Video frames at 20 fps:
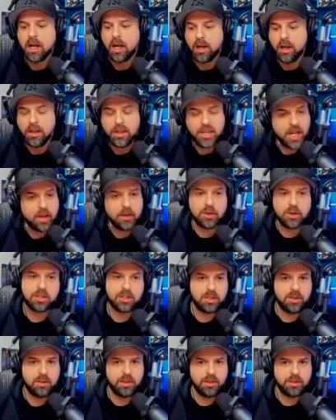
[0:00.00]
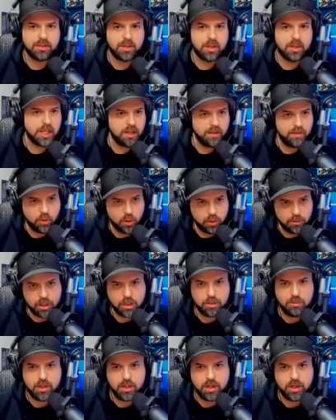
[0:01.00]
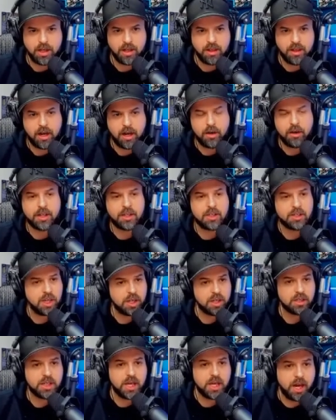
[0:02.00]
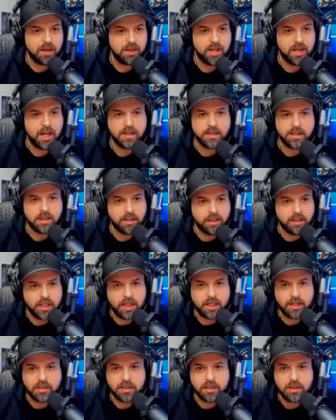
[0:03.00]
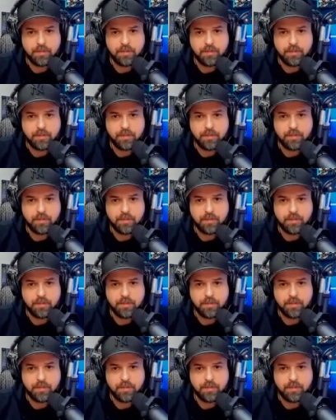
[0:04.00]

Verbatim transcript: the other students so they can form a community there and exchange contacts and leads. Mm.